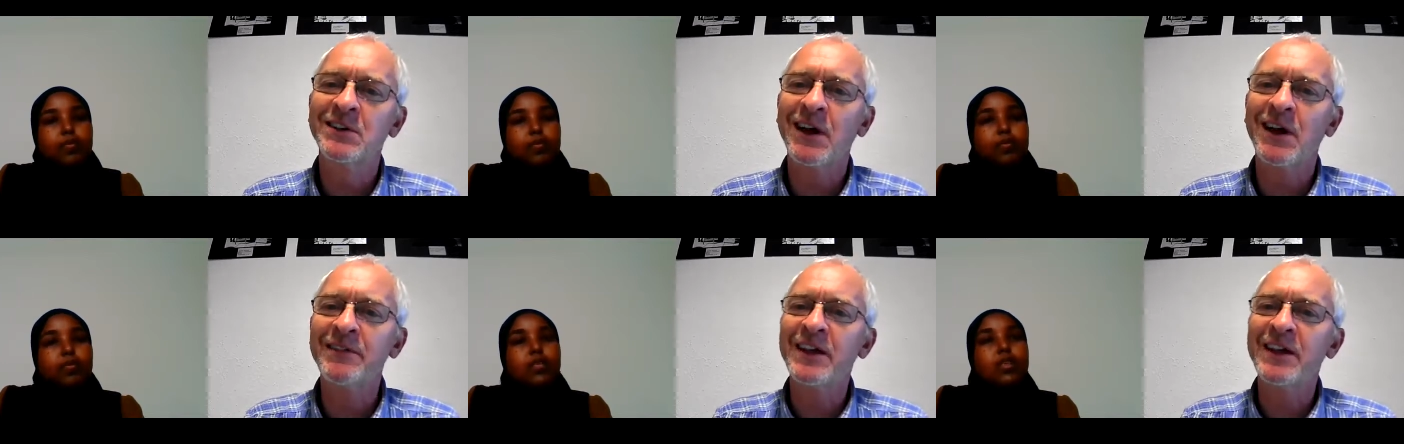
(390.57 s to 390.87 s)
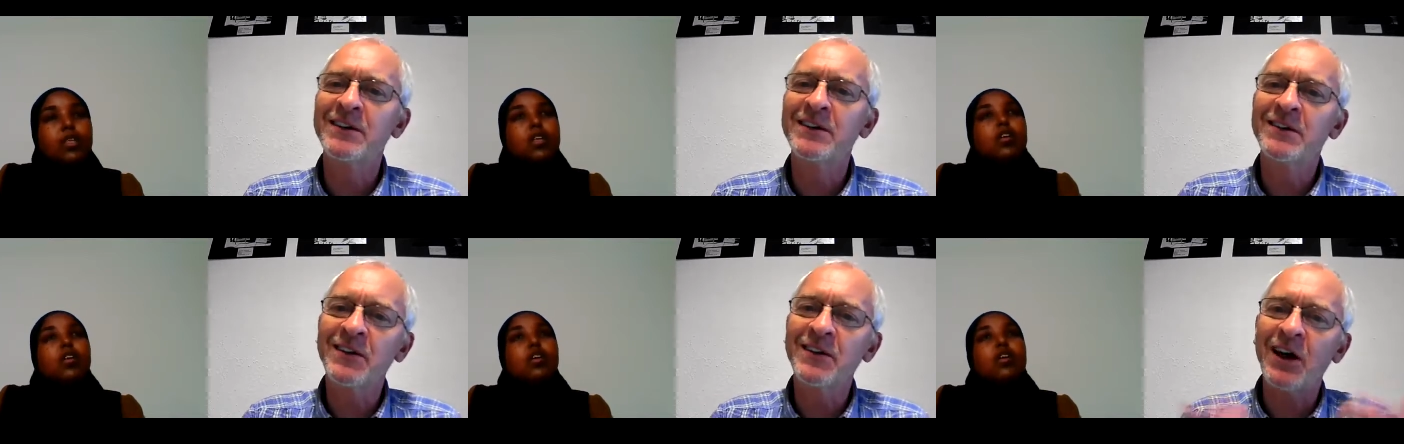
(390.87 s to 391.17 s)
Speaker 1: And
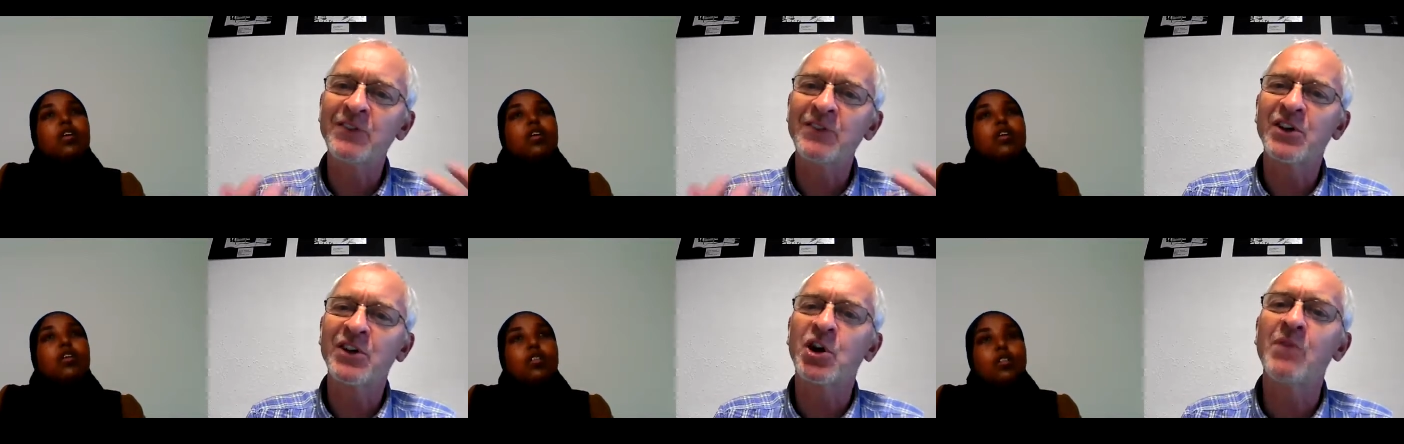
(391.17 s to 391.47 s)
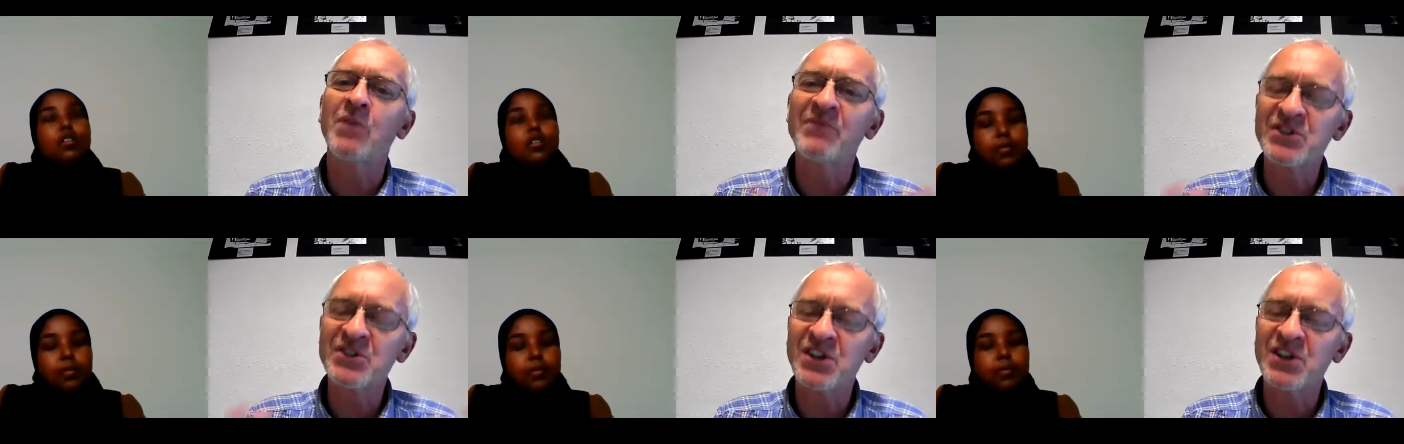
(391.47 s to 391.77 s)
then the
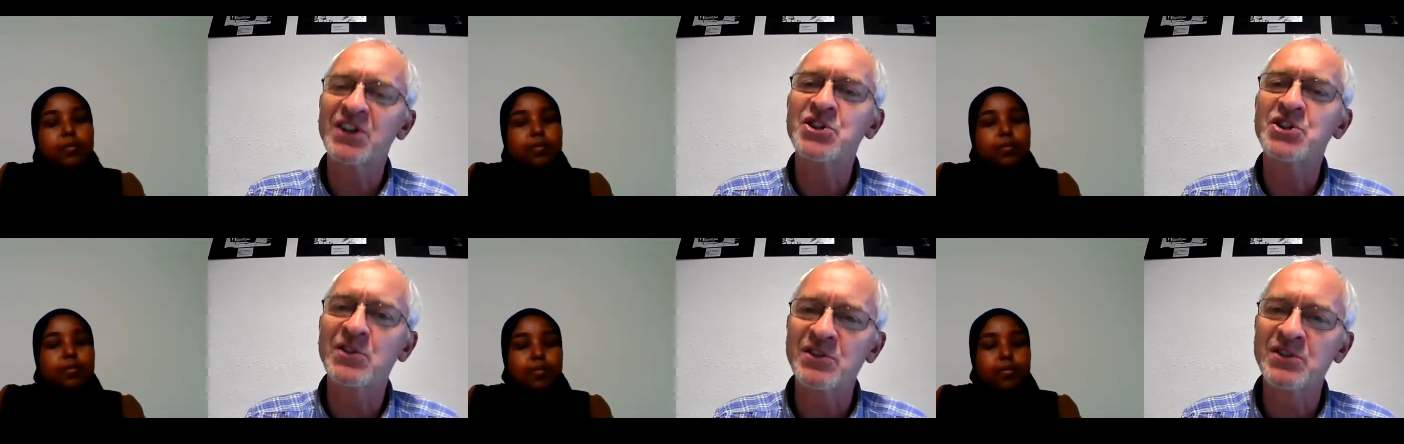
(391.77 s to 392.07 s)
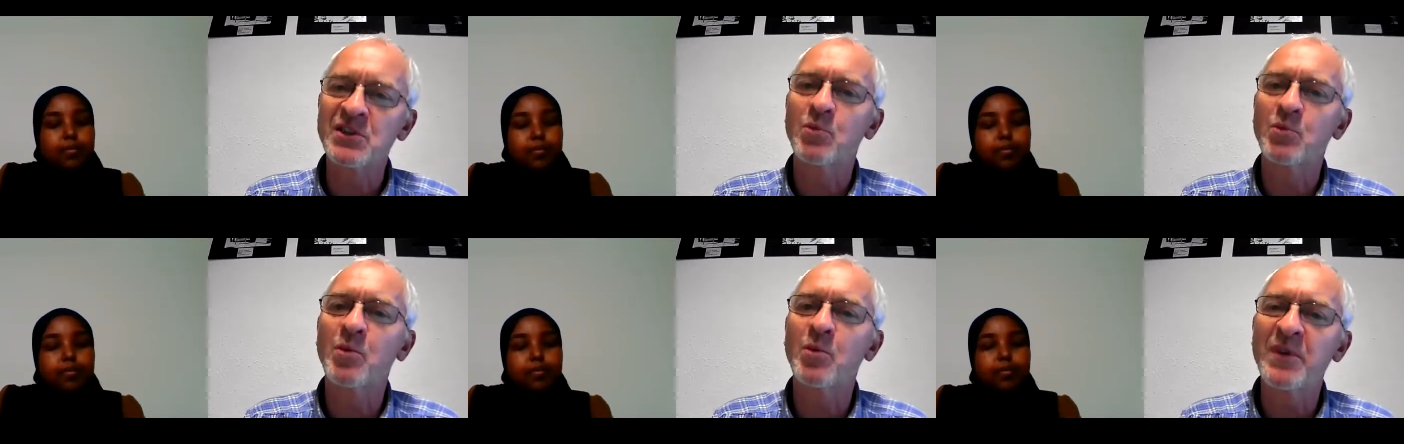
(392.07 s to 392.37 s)

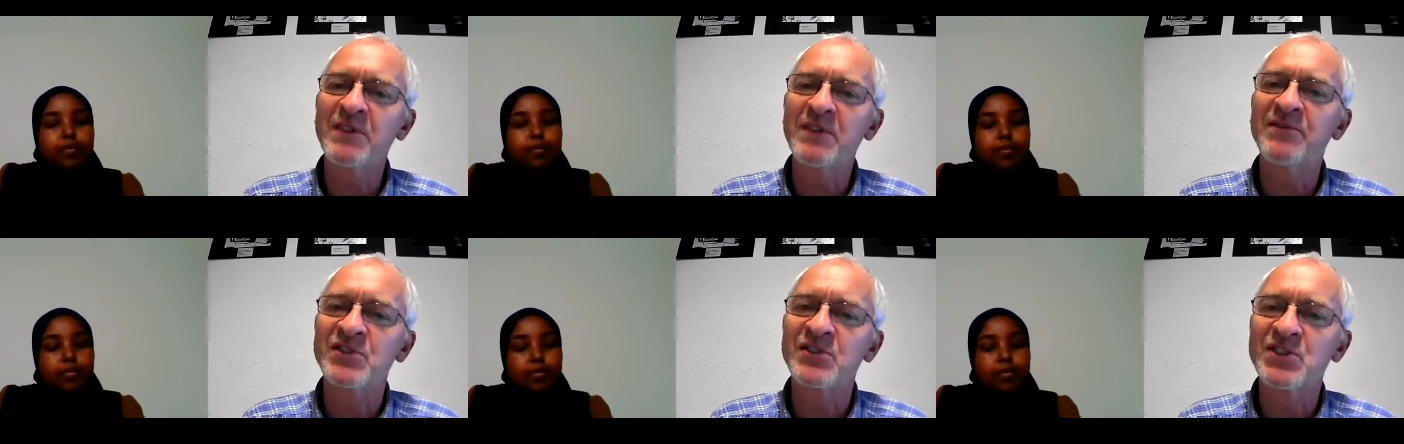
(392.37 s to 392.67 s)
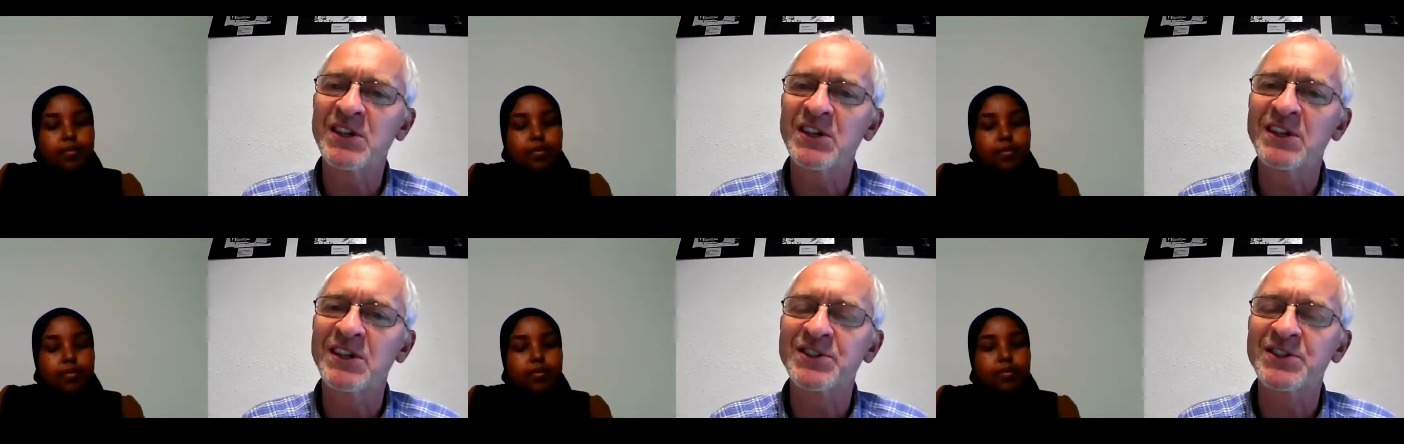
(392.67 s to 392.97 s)
conversations that were being
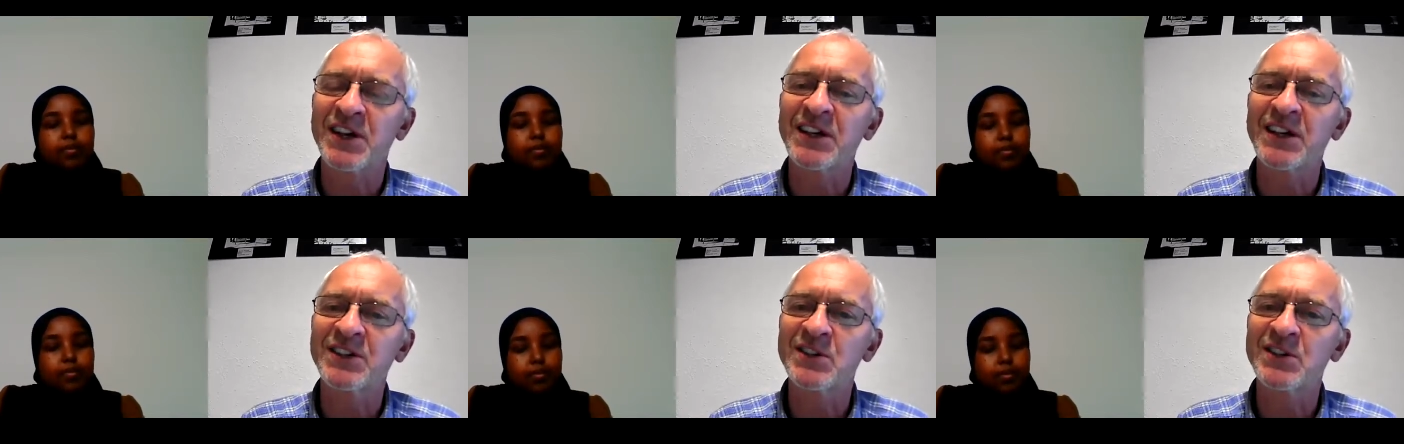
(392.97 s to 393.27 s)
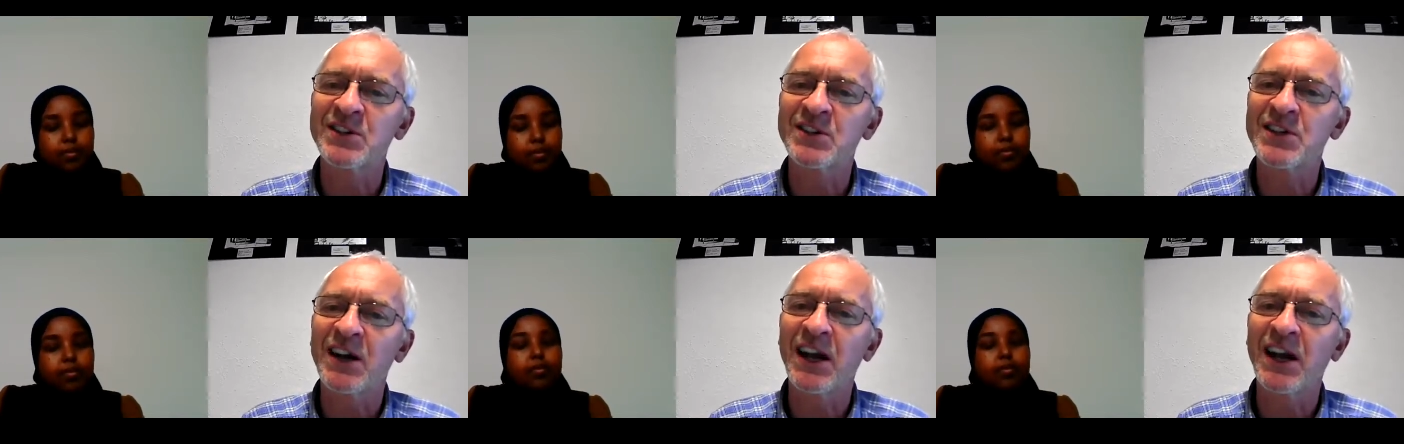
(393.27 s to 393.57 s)

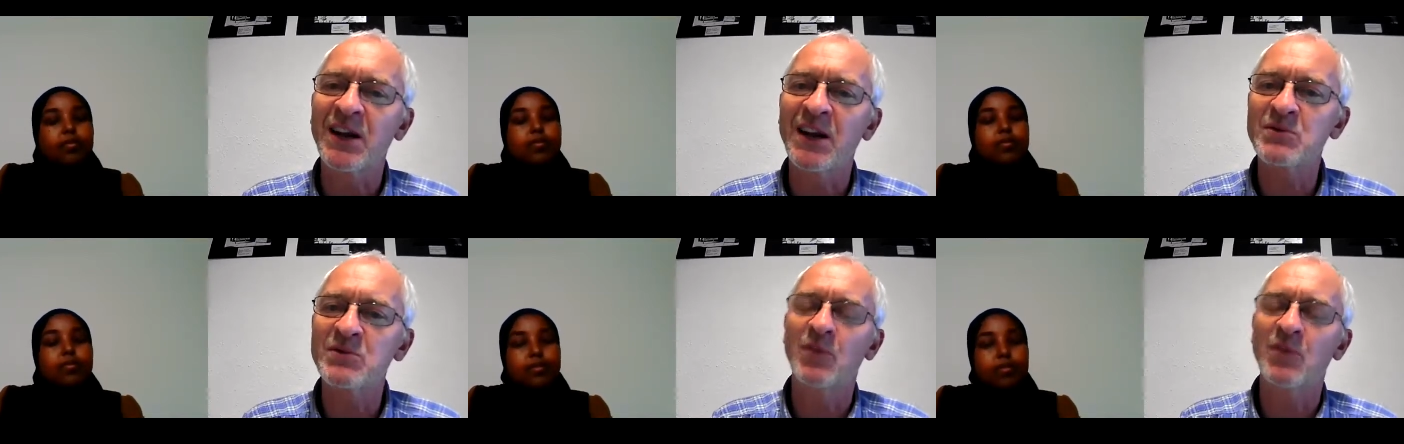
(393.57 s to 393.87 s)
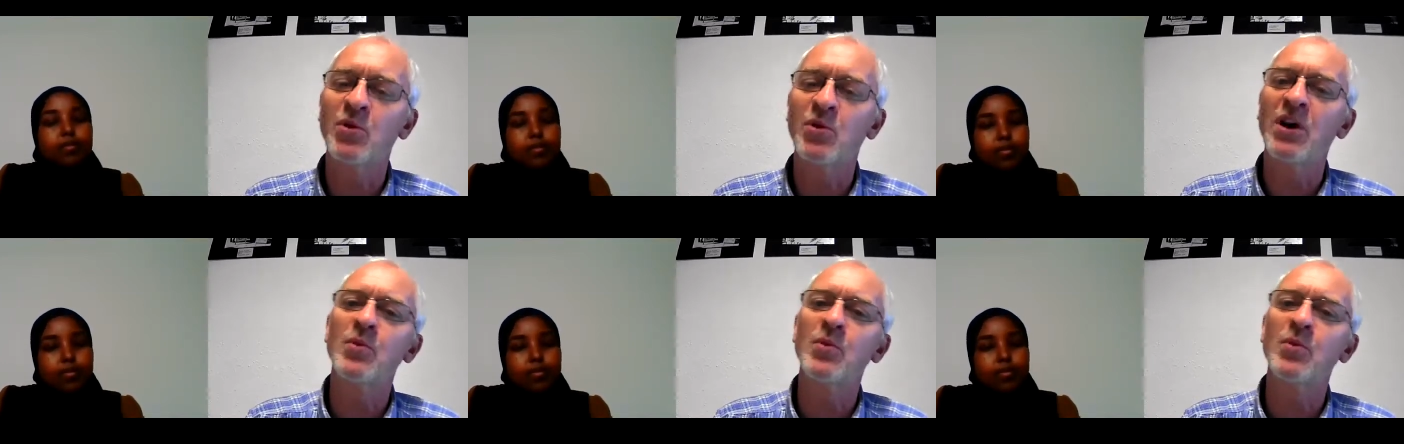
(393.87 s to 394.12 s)
facilitated, suddenly it was like, well, I